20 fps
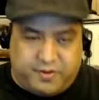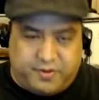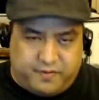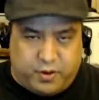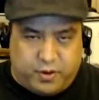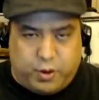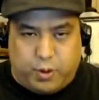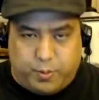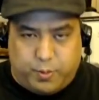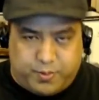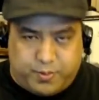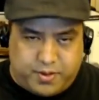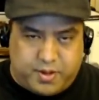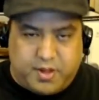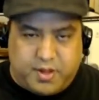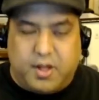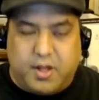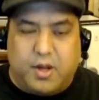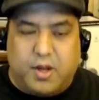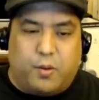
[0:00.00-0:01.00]
of hope,
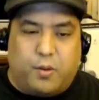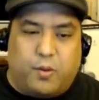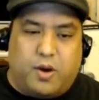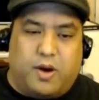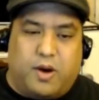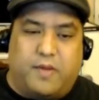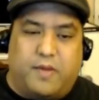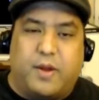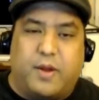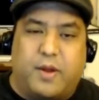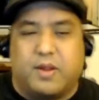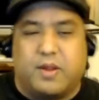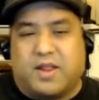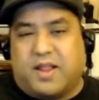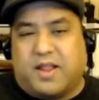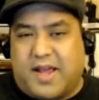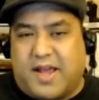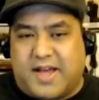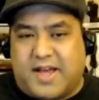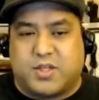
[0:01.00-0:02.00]
where they were
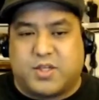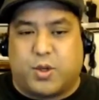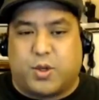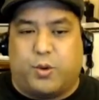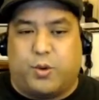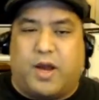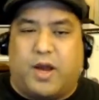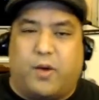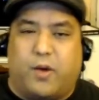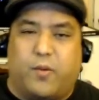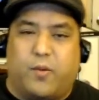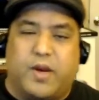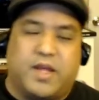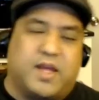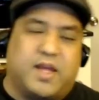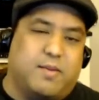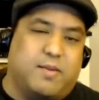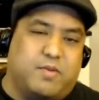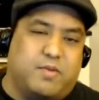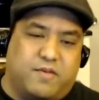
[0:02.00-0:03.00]
the last holdout when
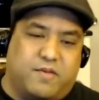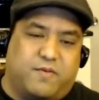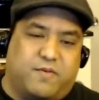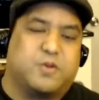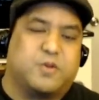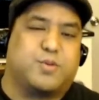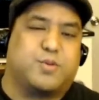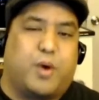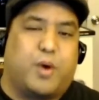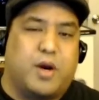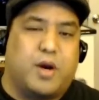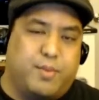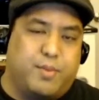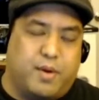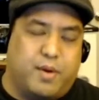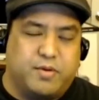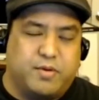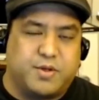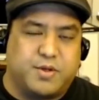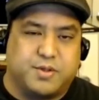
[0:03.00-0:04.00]
it came to the first party
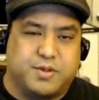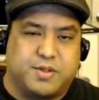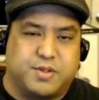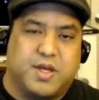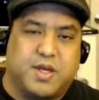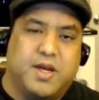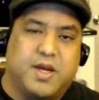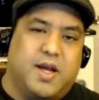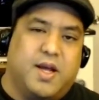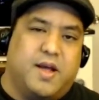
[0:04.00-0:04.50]
publishers